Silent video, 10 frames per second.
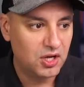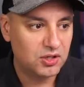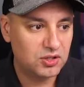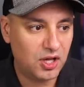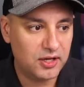
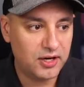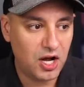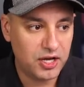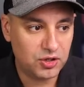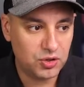Claude
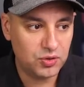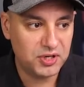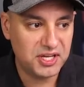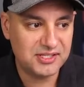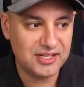
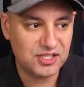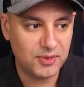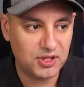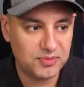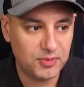Haiku is the
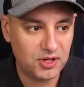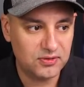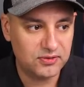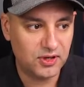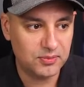smallest model
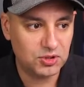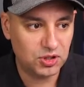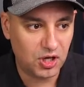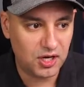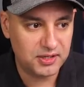from
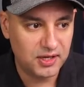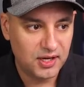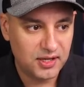Claude.